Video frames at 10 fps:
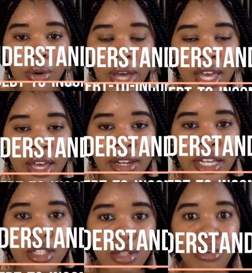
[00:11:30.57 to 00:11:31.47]
and
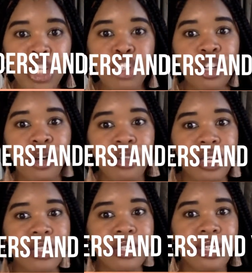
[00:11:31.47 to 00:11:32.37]
it's a ratio
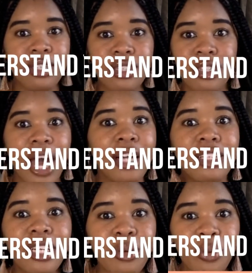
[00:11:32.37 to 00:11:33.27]
that says
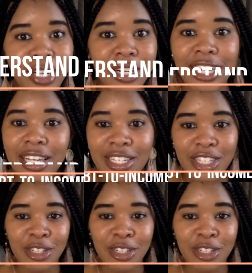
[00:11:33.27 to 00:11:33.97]
exactly what it is.